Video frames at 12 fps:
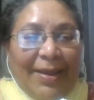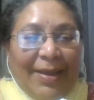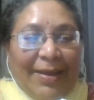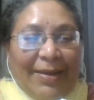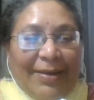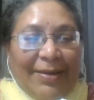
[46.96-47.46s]

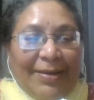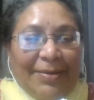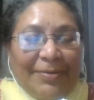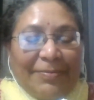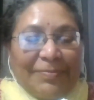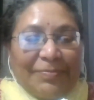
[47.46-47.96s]

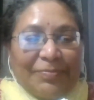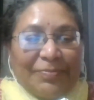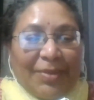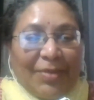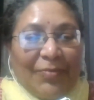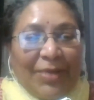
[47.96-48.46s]
And
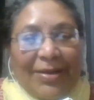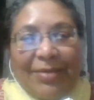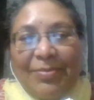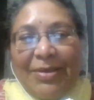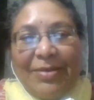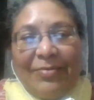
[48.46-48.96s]

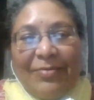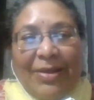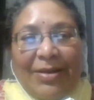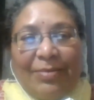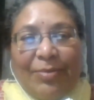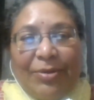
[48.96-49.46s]
welcome here.
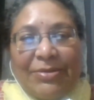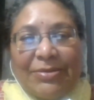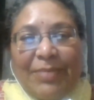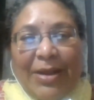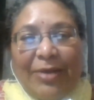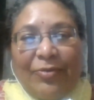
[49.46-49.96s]
Welcome on
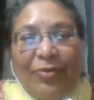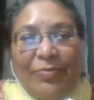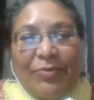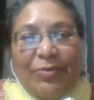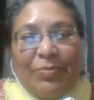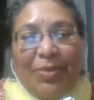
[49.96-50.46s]
this
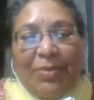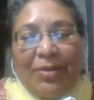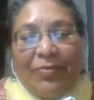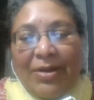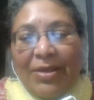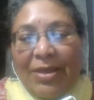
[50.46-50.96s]
platform. So people
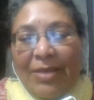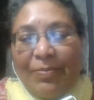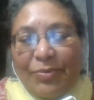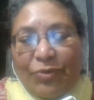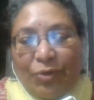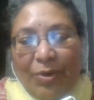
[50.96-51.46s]
will keep
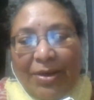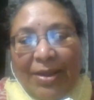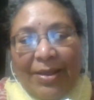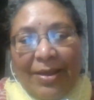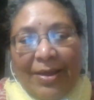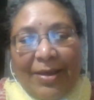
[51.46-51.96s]

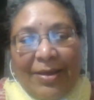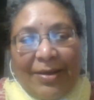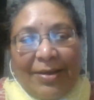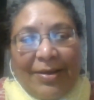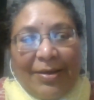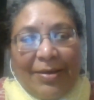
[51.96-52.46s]
joining.
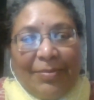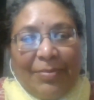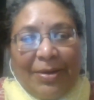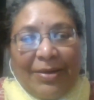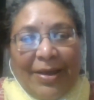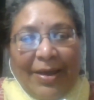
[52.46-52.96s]

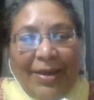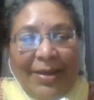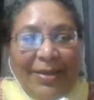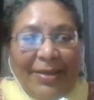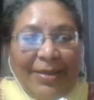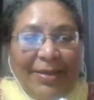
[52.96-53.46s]
But
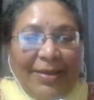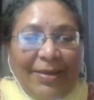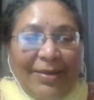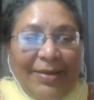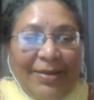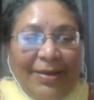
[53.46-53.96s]
I
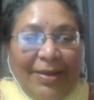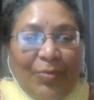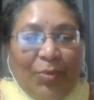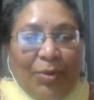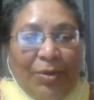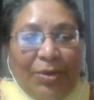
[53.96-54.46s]

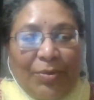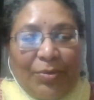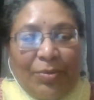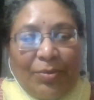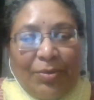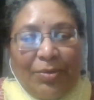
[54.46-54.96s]
want you
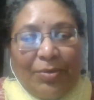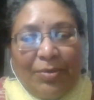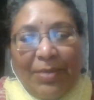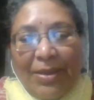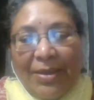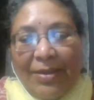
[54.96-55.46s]
to, you know,
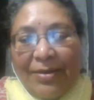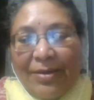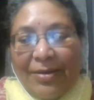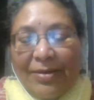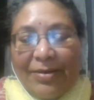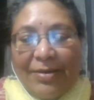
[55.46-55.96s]
begin.
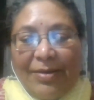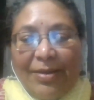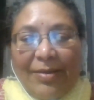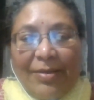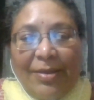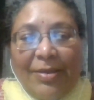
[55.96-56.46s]

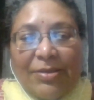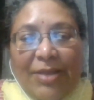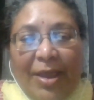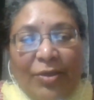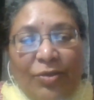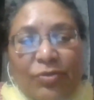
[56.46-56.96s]
Yeah.
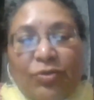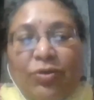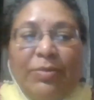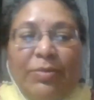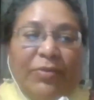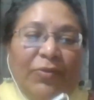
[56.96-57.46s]
Thank you so
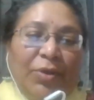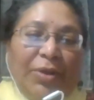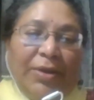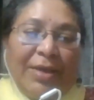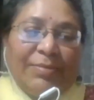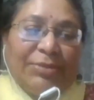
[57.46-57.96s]
much for
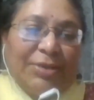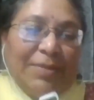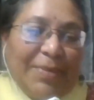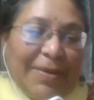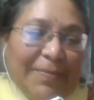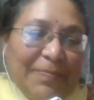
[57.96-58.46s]
your time,
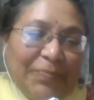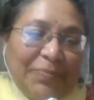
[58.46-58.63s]
Shilpa.